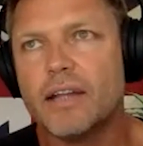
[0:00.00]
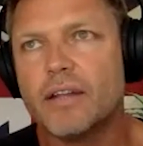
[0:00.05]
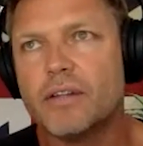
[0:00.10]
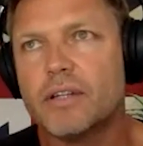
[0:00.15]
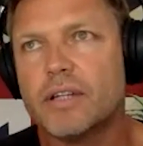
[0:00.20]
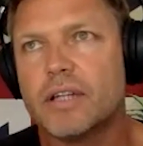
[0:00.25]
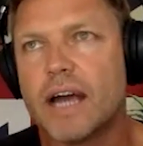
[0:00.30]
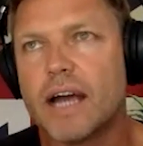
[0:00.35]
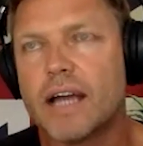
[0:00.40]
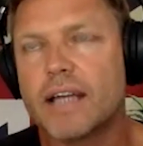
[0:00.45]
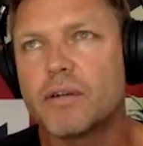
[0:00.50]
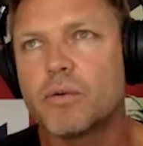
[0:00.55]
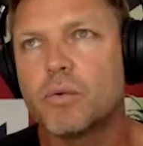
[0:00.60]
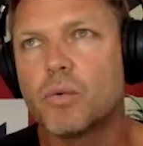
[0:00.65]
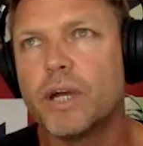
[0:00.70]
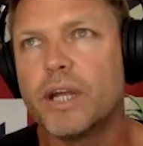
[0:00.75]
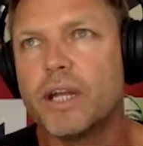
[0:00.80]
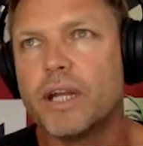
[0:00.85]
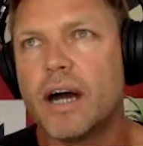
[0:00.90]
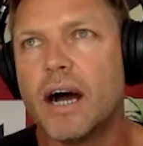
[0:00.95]
like
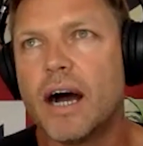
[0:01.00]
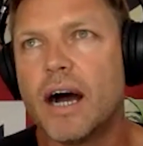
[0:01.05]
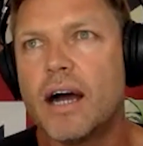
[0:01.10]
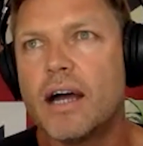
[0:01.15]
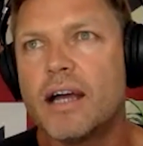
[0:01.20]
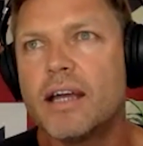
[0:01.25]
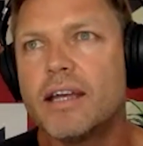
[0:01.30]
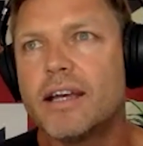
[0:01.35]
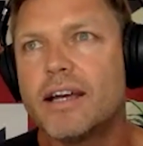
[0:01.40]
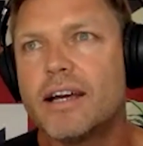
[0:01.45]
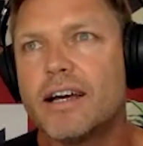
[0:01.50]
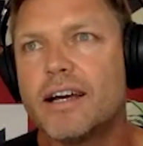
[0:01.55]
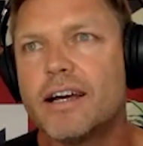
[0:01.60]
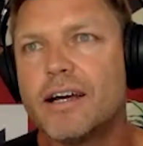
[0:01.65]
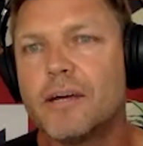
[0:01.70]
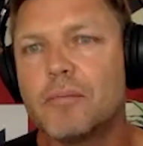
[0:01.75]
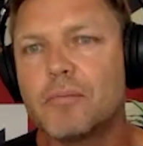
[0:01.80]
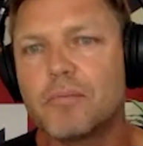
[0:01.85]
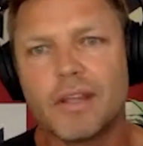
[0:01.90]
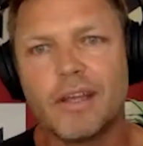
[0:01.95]
when
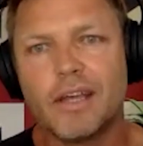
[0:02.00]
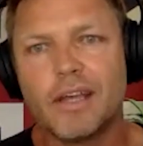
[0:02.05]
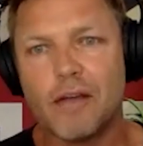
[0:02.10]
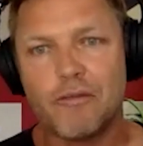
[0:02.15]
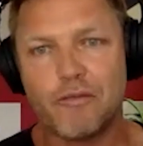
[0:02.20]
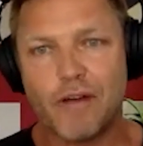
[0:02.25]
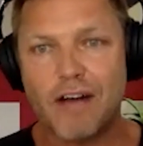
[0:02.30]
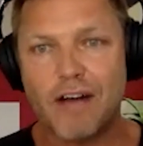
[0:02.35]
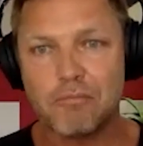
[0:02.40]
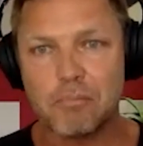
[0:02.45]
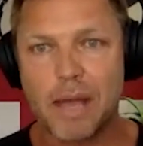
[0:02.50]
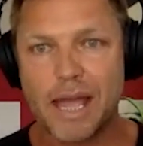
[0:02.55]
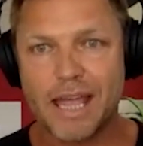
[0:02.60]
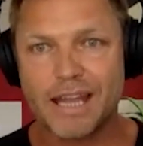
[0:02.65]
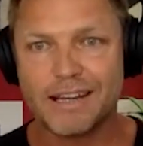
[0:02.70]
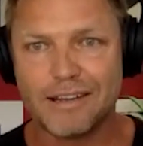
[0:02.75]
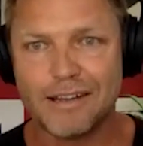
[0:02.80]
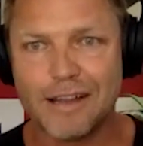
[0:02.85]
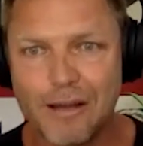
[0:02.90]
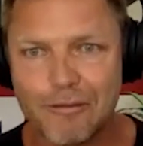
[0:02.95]
if I've
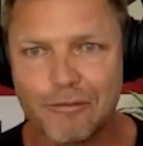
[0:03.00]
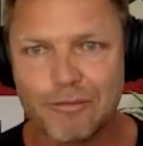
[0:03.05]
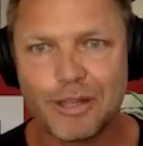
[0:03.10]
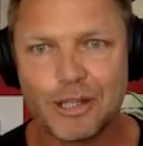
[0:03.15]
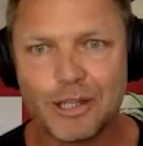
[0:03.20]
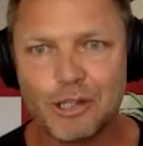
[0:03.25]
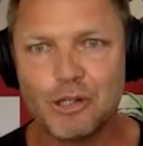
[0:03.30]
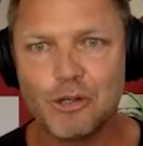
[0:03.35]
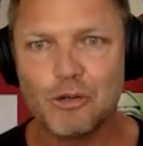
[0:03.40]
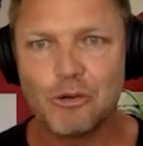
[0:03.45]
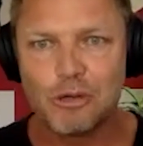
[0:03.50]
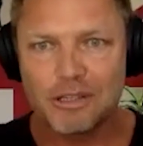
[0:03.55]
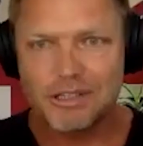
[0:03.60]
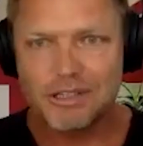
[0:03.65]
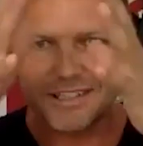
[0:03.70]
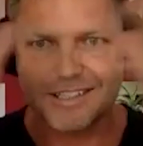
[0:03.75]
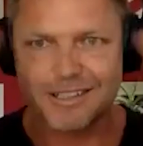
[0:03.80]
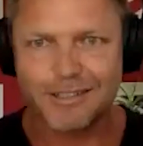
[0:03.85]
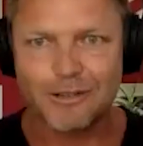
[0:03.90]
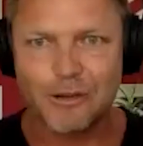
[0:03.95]
made love, the
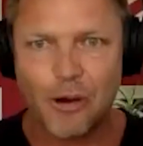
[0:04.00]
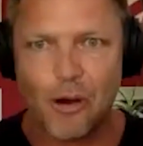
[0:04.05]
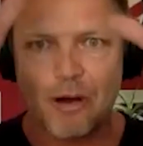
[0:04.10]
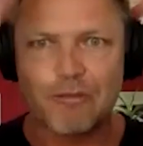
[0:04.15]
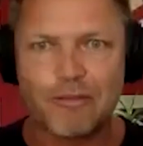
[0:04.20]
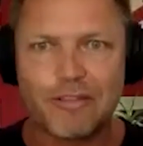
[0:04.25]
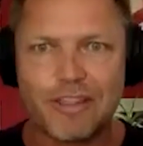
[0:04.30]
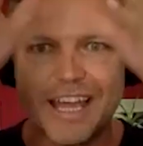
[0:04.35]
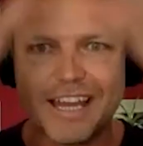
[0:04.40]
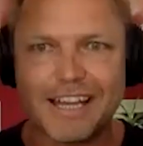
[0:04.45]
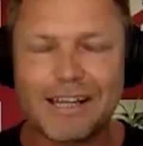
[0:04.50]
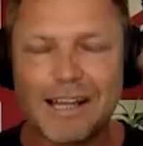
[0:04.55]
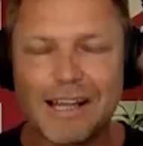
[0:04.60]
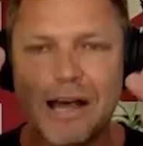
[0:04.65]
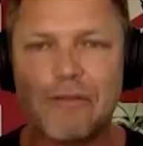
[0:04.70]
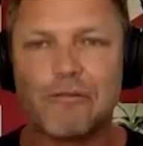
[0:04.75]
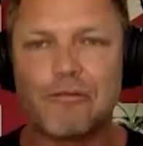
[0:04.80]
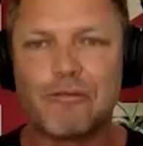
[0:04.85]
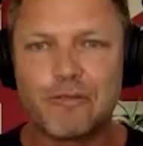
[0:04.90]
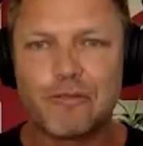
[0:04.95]
unison of that
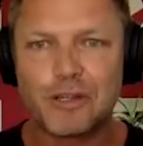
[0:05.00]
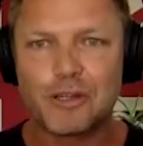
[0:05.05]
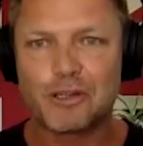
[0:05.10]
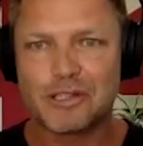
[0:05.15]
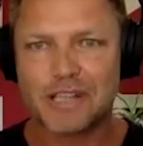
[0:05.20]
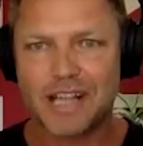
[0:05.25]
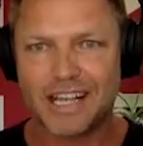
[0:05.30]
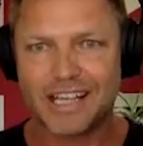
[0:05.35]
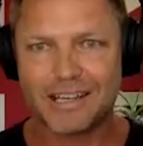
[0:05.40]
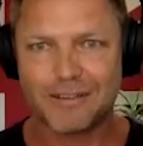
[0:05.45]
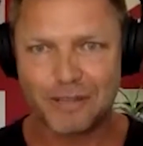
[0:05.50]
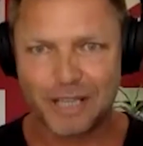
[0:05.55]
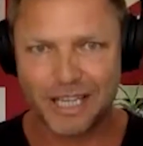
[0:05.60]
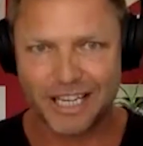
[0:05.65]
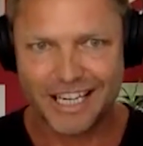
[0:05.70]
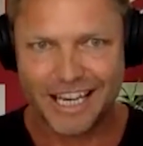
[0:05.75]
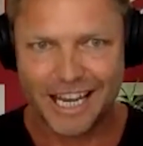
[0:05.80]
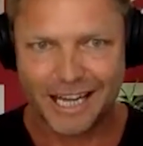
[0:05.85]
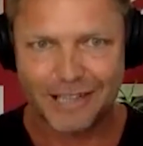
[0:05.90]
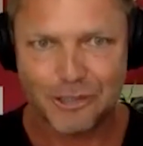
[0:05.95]
love feels like I've
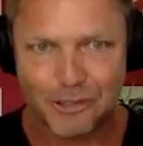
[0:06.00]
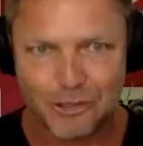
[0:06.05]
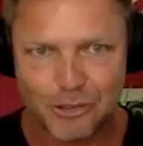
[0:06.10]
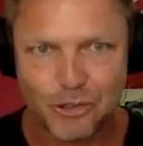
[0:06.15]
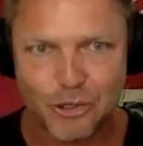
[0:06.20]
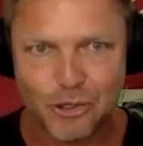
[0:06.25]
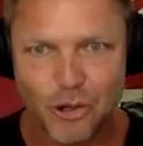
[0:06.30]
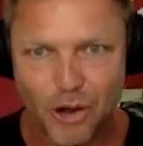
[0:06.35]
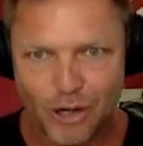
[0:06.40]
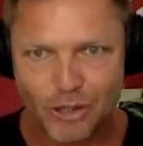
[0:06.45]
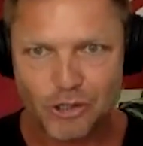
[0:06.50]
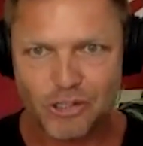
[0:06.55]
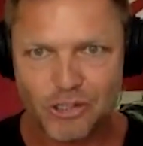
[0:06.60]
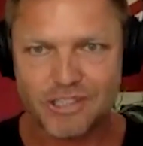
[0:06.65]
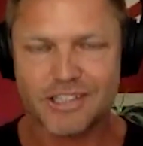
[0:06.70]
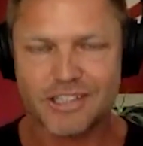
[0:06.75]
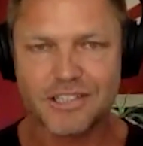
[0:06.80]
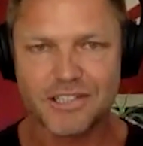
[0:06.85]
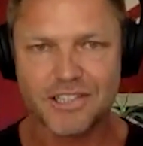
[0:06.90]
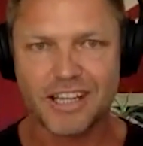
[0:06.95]
connected to
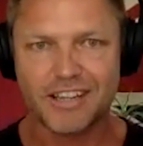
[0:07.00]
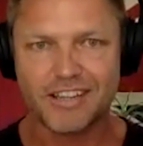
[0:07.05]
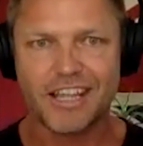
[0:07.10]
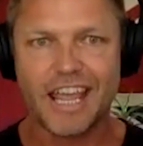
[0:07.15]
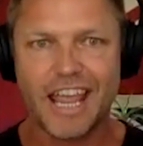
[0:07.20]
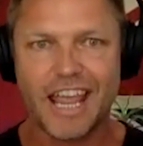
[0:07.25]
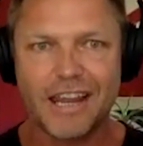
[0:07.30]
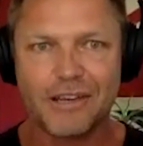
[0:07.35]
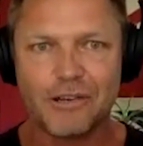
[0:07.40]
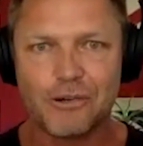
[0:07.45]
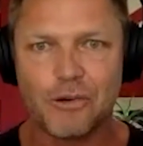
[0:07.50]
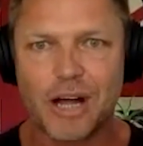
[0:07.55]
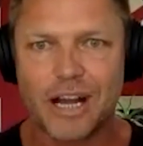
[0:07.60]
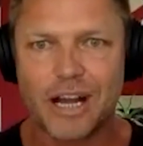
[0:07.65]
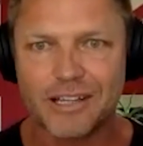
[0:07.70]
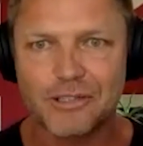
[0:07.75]
consciousness at the end, right?